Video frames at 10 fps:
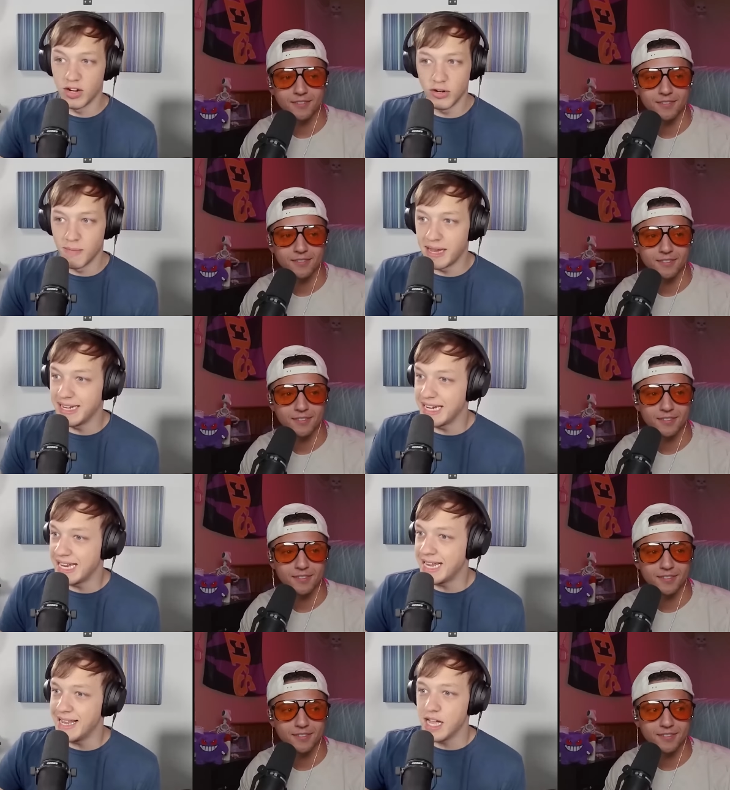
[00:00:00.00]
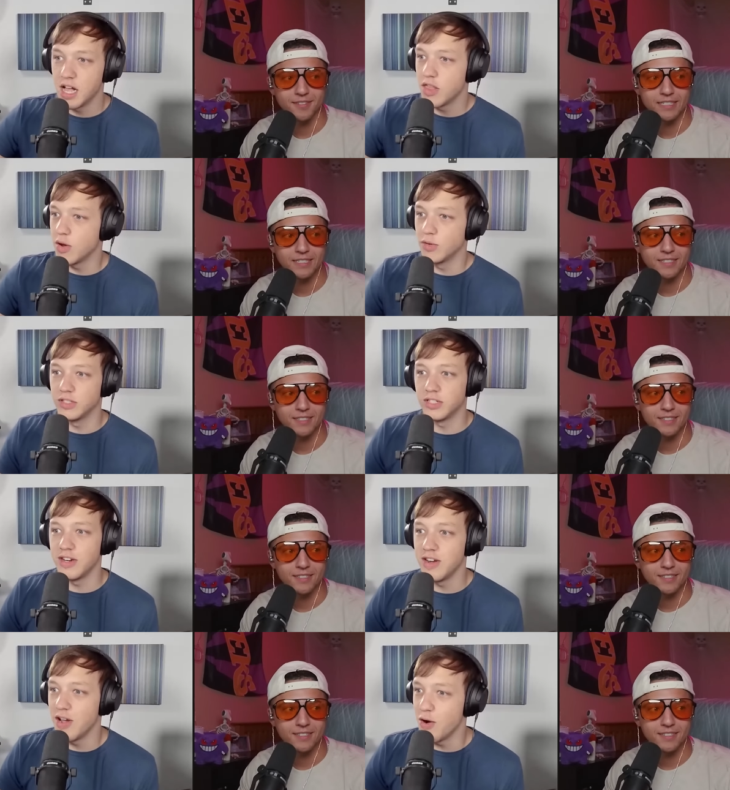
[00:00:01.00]
Speaker 1: under my knee, there was
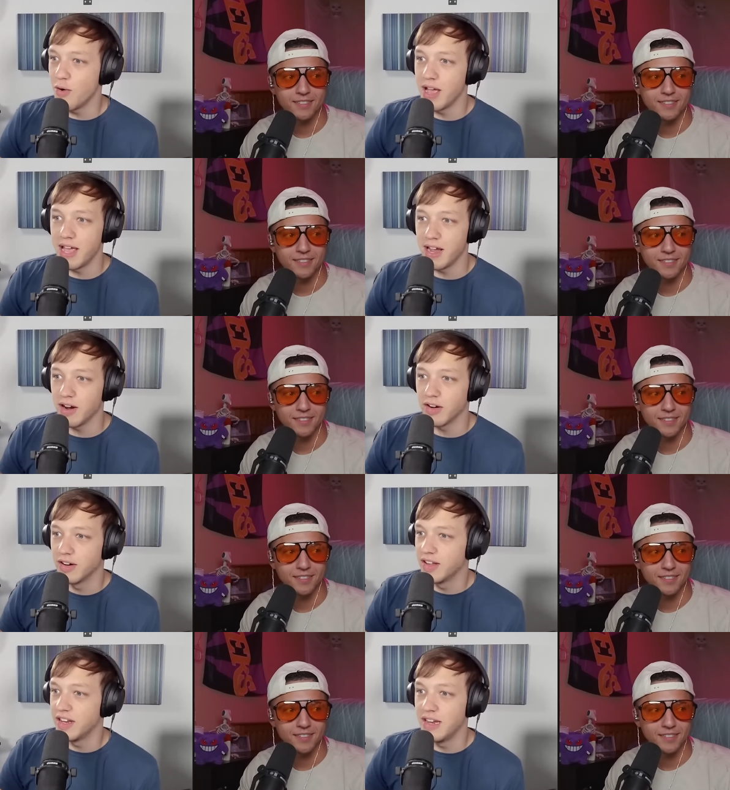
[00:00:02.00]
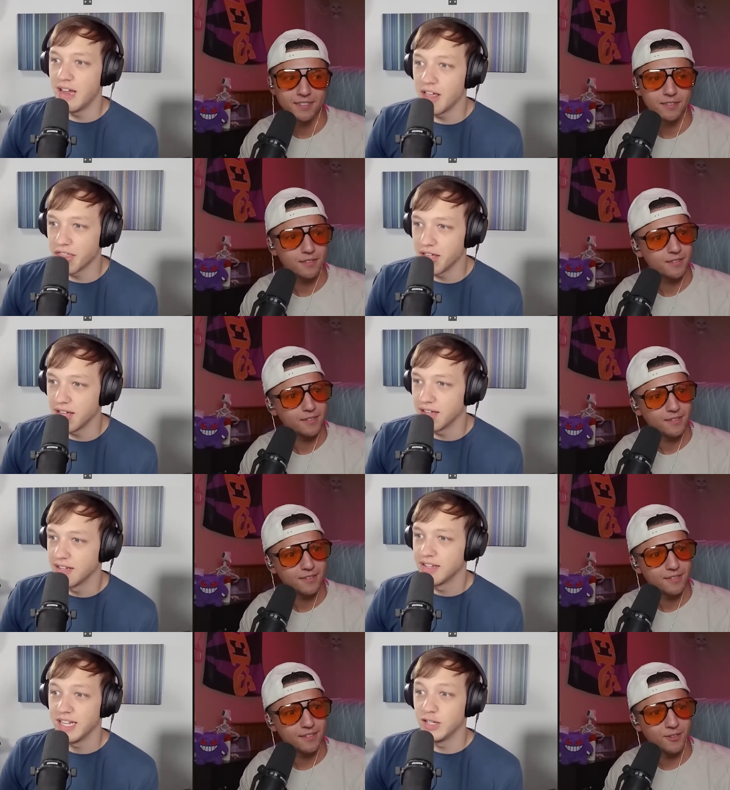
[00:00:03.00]
no hair, nothing.
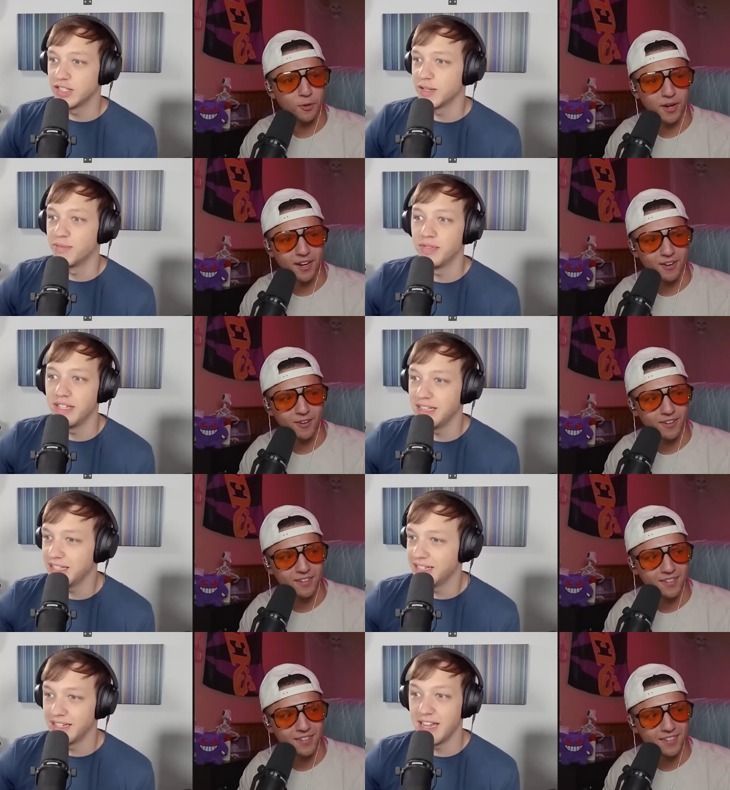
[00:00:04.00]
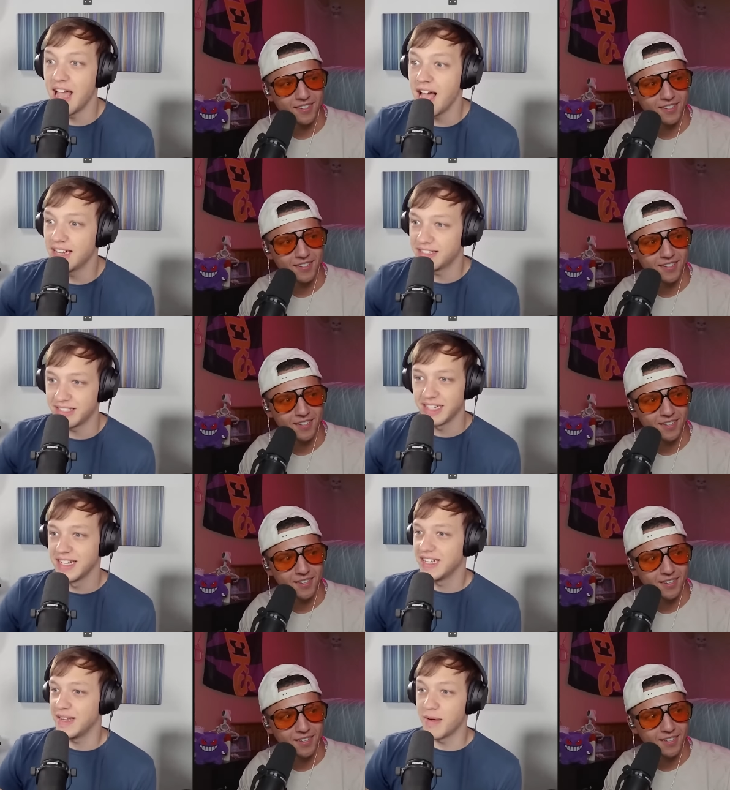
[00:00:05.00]
It was no complete. Hair. Yes,
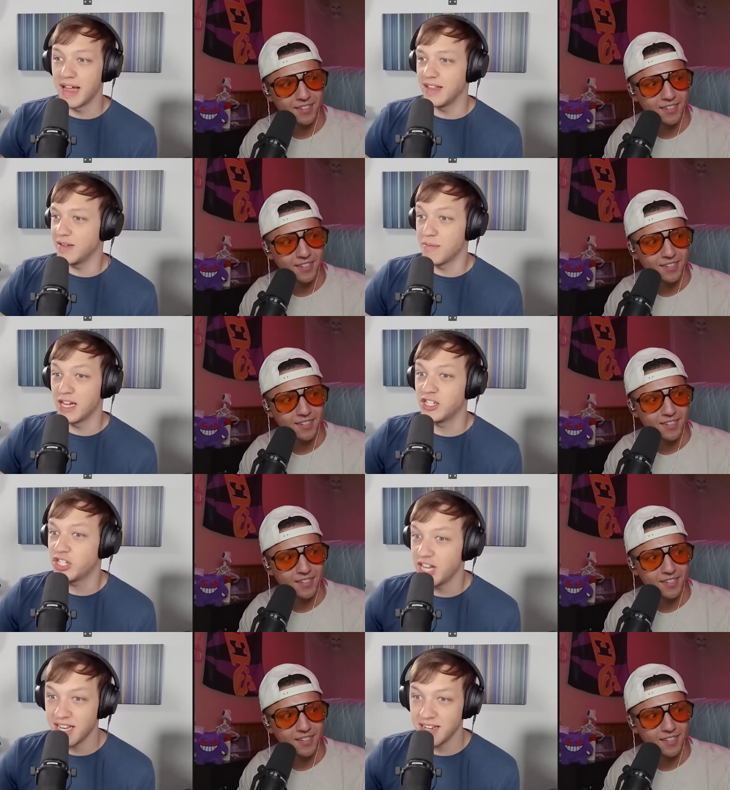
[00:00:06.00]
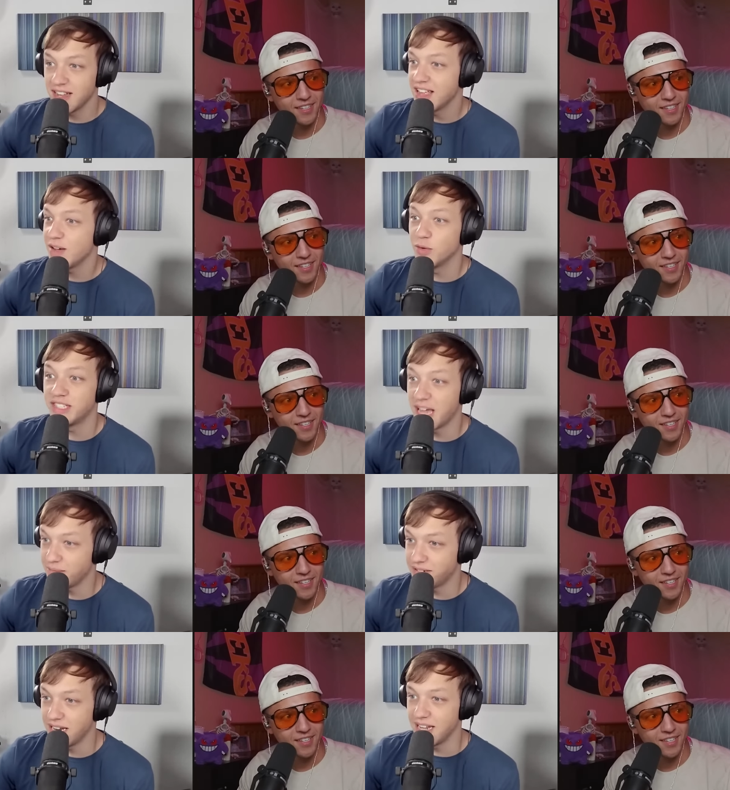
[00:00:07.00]
my my shin was
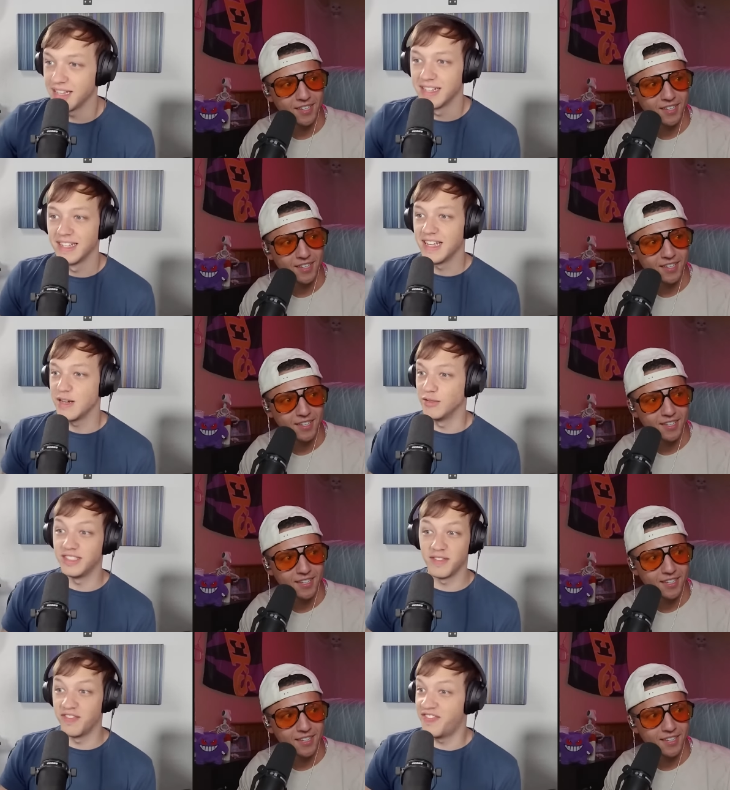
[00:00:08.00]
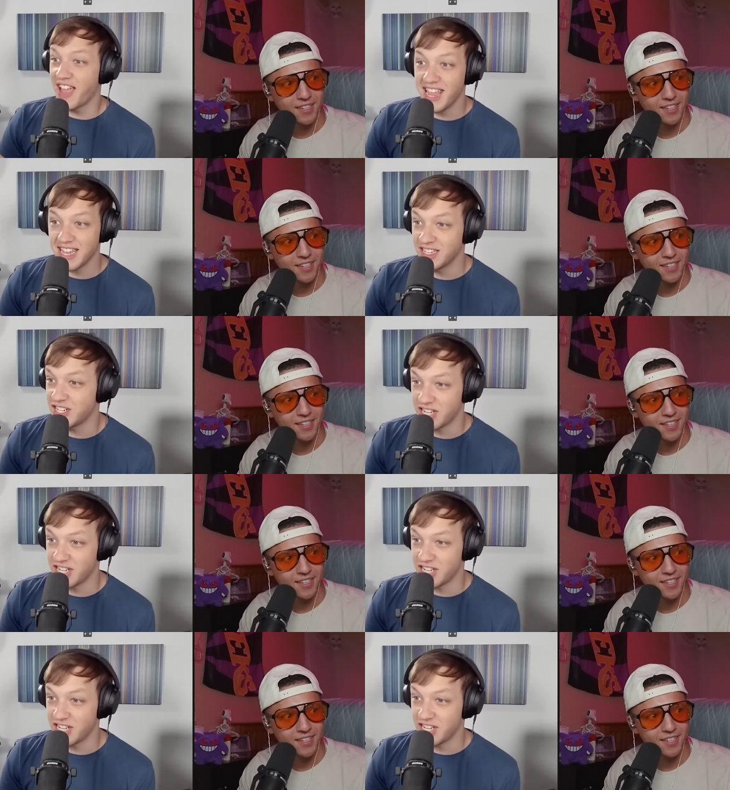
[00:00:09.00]
empty. It was a vacant